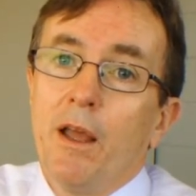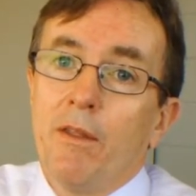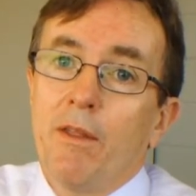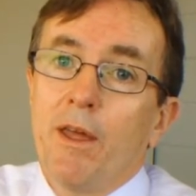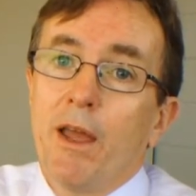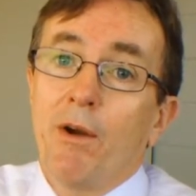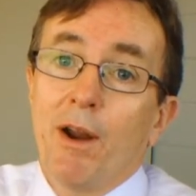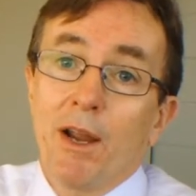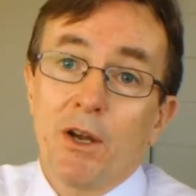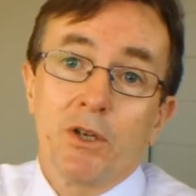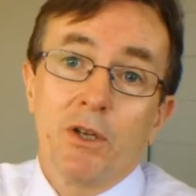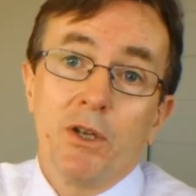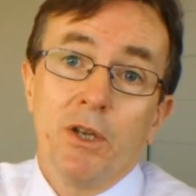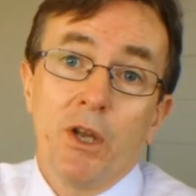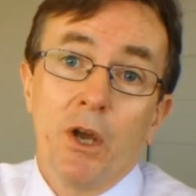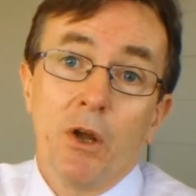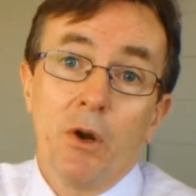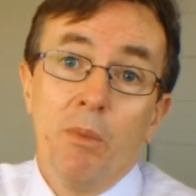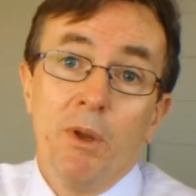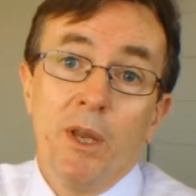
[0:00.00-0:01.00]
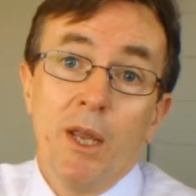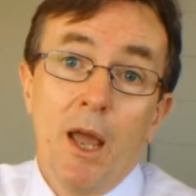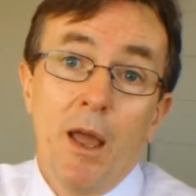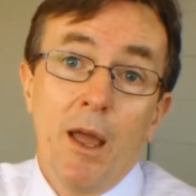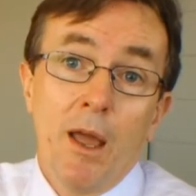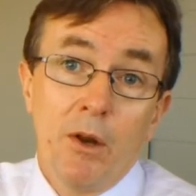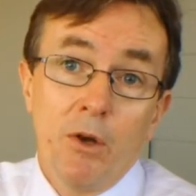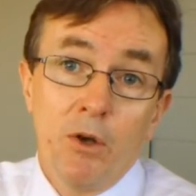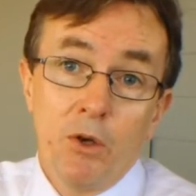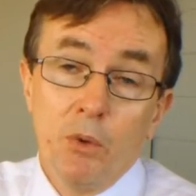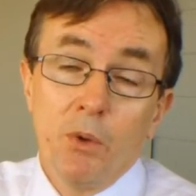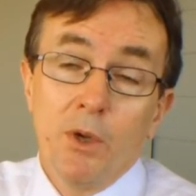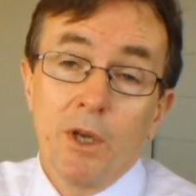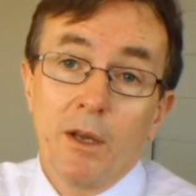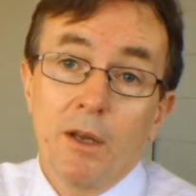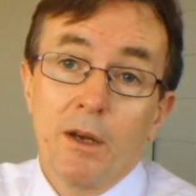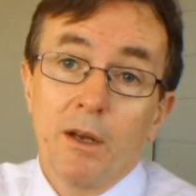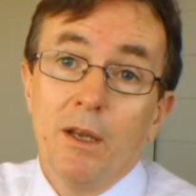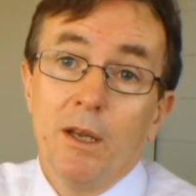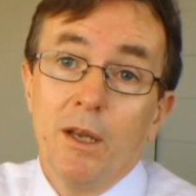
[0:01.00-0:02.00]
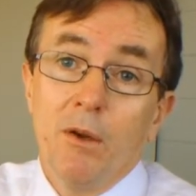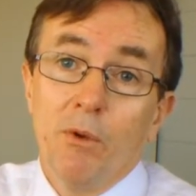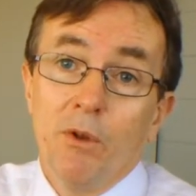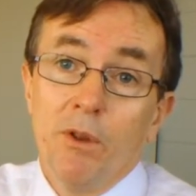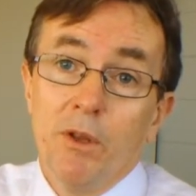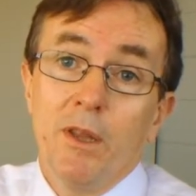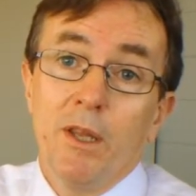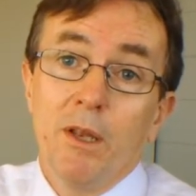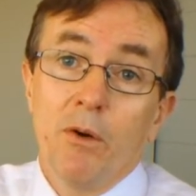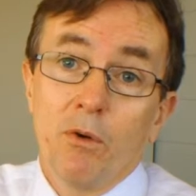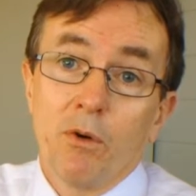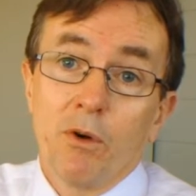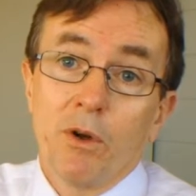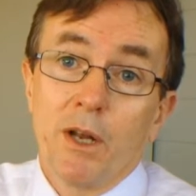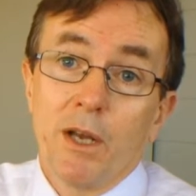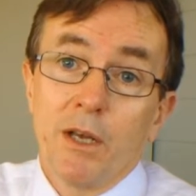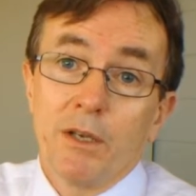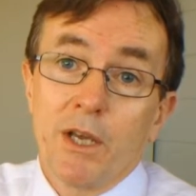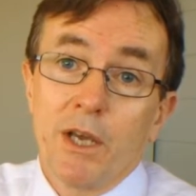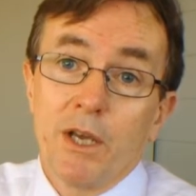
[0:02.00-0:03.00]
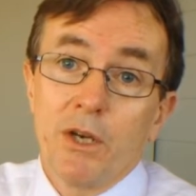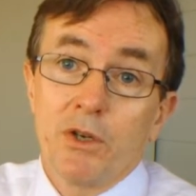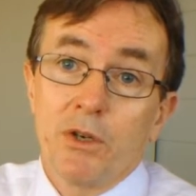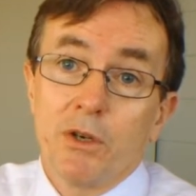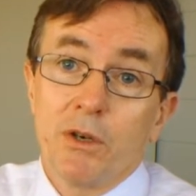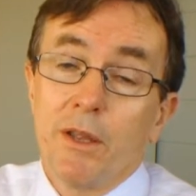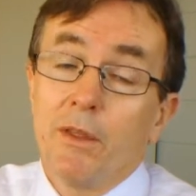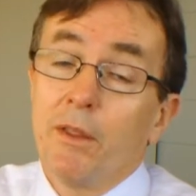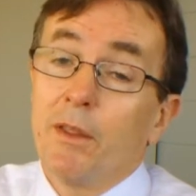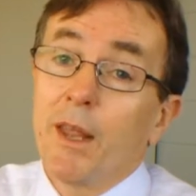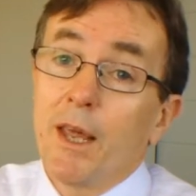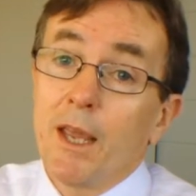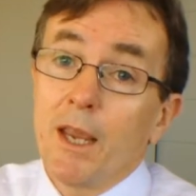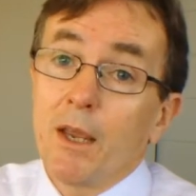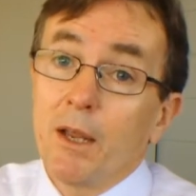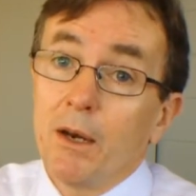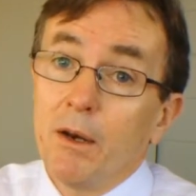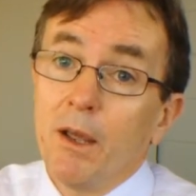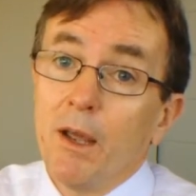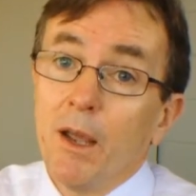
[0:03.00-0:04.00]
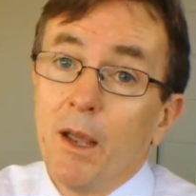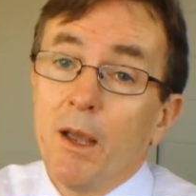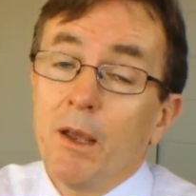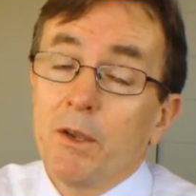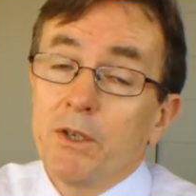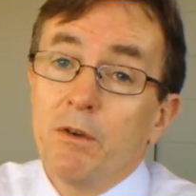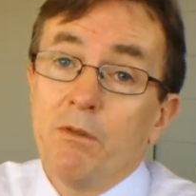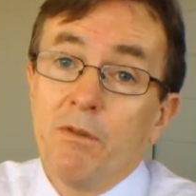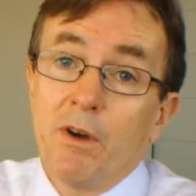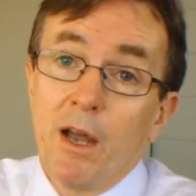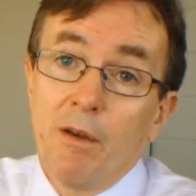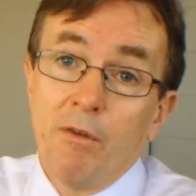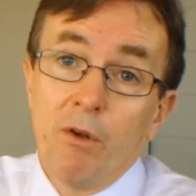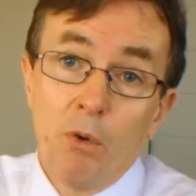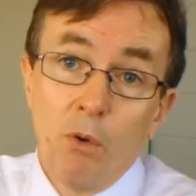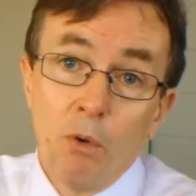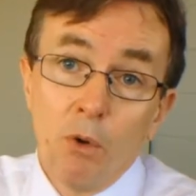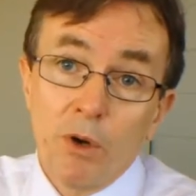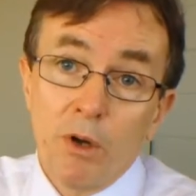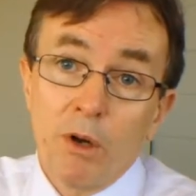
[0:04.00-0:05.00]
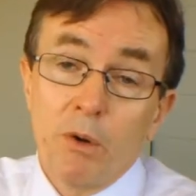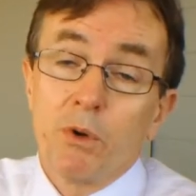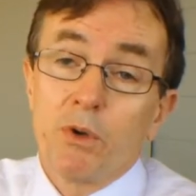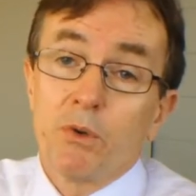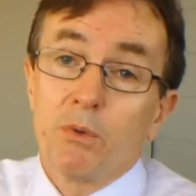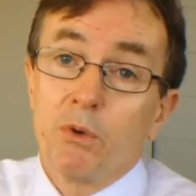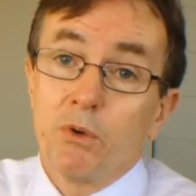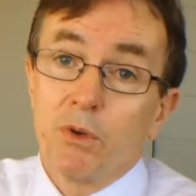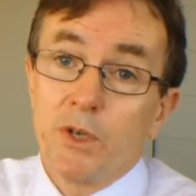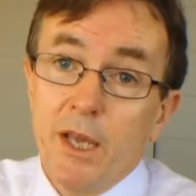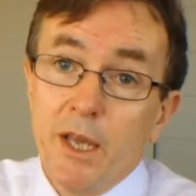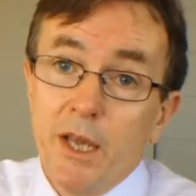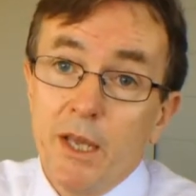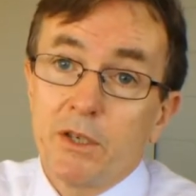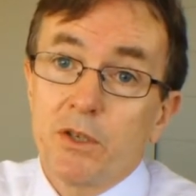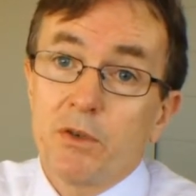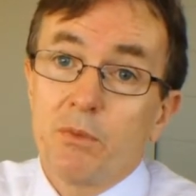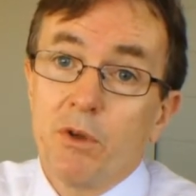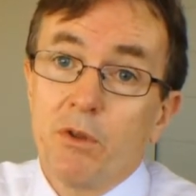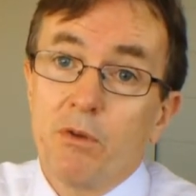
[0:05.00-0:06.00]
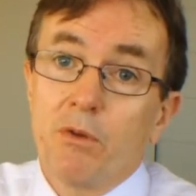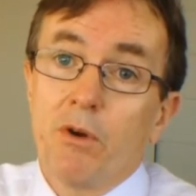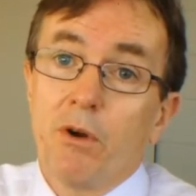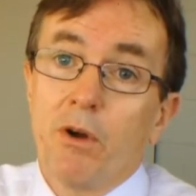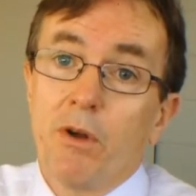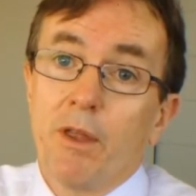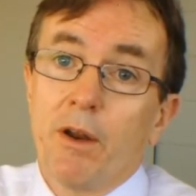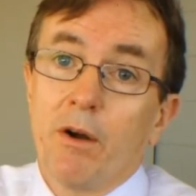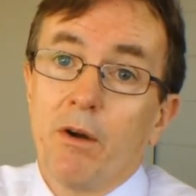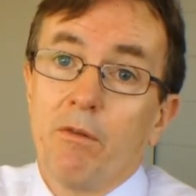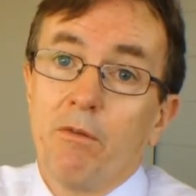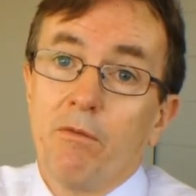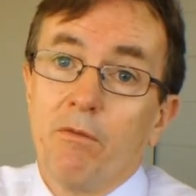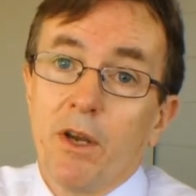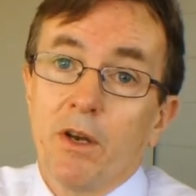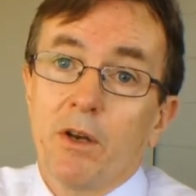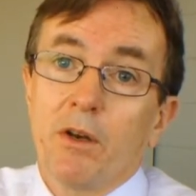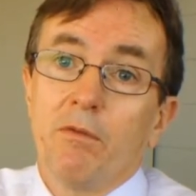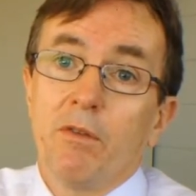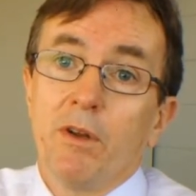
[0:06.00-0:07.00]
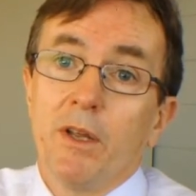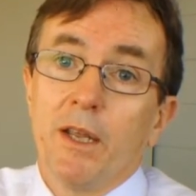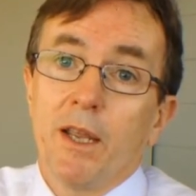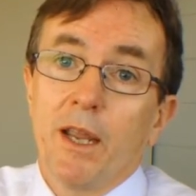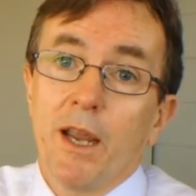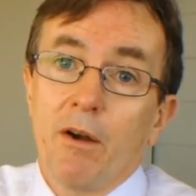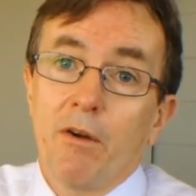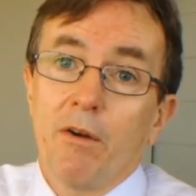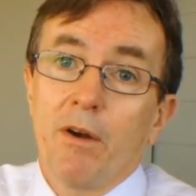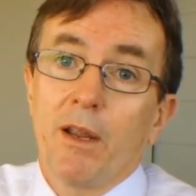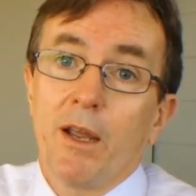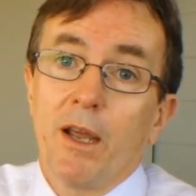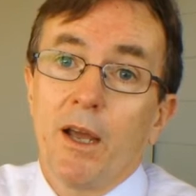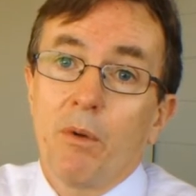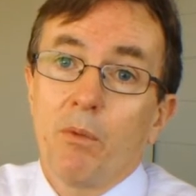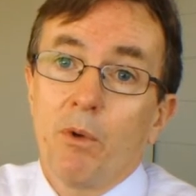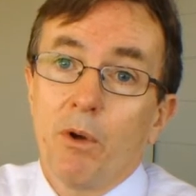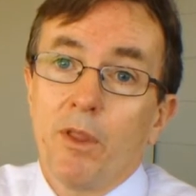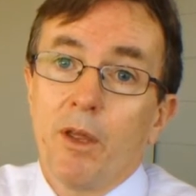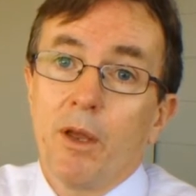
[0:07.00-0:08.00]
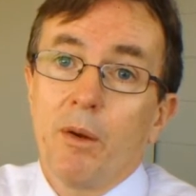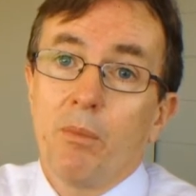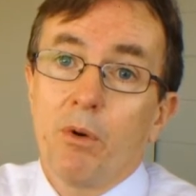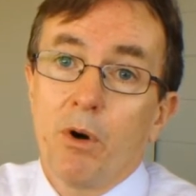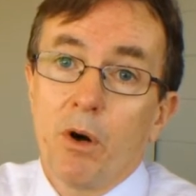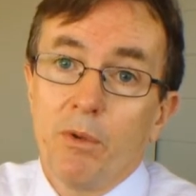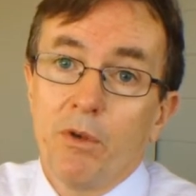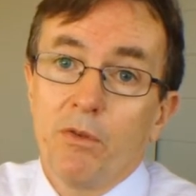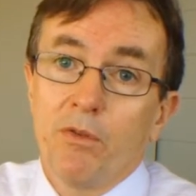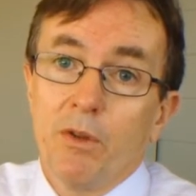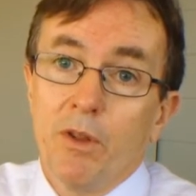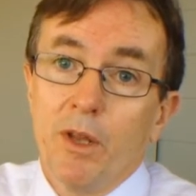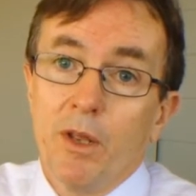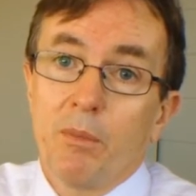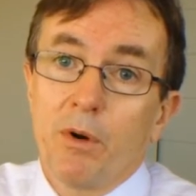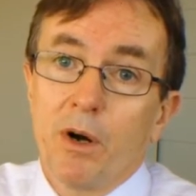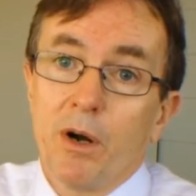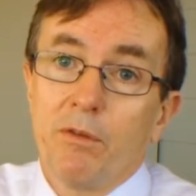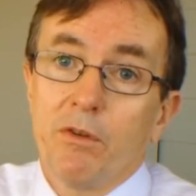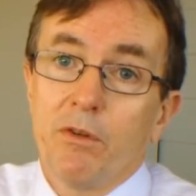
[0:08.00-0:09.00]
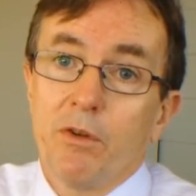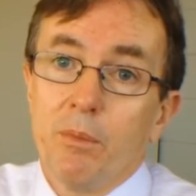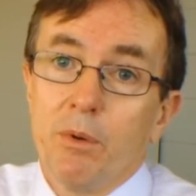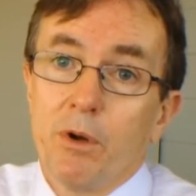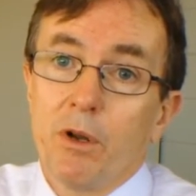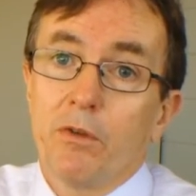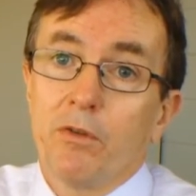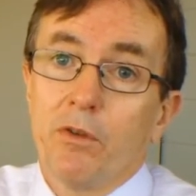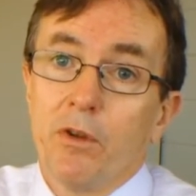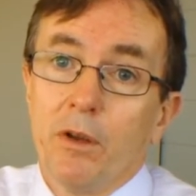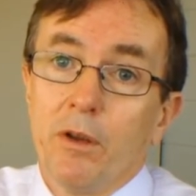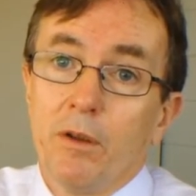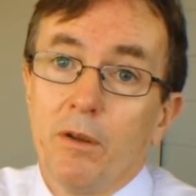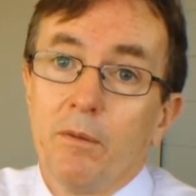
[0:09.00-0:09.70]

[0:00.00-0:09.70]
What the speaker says: they are actually going to be doing it within their organisation, and that they can survive an audit which will test whether or not they're effectively carrying out what they promised in their privacy policy.